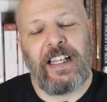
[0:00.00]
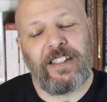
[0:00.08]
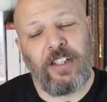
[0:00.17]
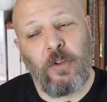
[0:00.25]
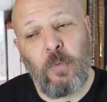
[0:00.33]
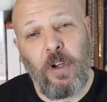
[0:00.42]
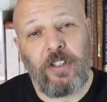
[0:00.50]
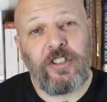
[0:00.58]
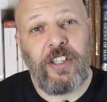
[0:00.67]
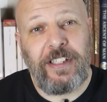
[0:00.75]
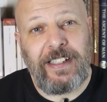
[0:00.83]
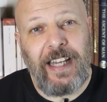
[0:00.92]
and so while
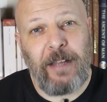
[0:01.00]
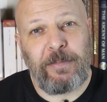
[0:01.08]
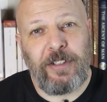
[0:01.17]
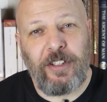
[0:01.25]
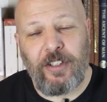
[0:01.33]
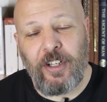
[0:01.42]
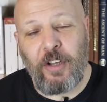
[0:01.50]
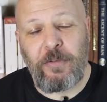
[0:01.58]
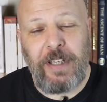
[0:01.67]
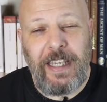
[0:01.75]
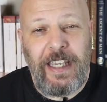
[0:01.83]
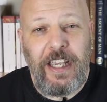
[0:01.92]
she slept,
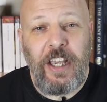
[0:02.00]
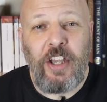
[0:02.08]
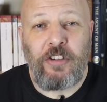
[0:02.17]
Loki